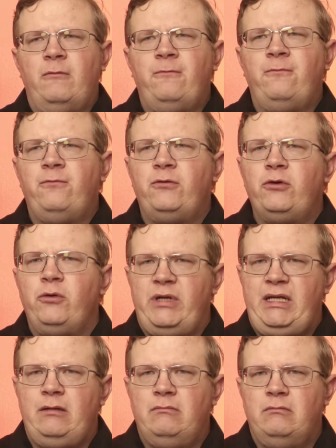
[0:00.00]

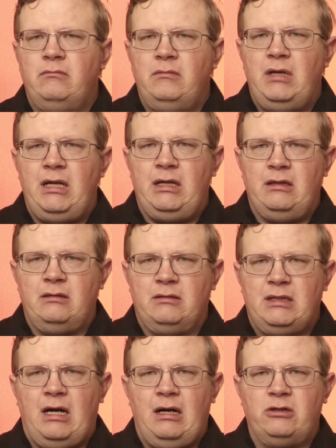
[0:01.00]
fruity
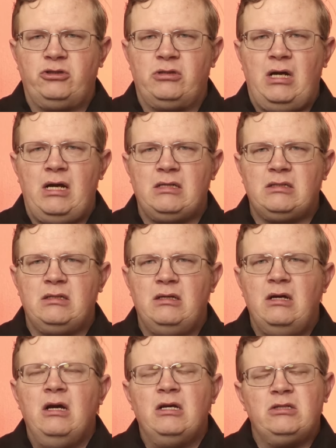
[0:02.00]
in contrast.
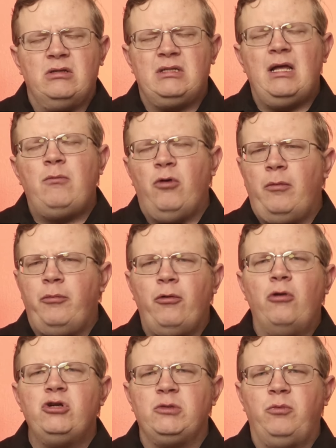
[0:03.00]
So it's a lot more
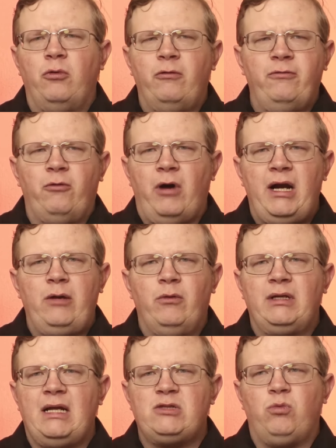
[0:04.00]
approachable for
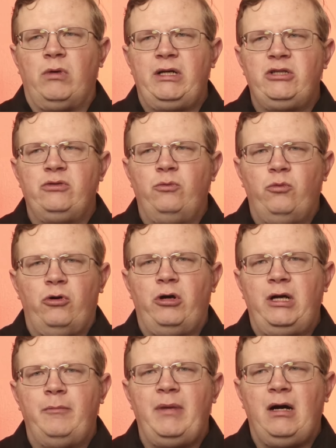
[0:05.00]
anyone that's wanting to
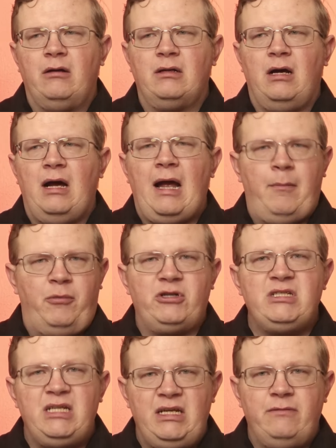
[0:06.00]
worry about
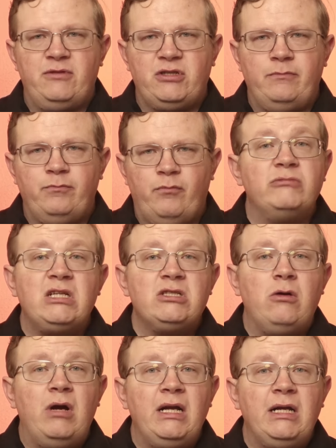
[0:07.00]
aperitifs. Let's go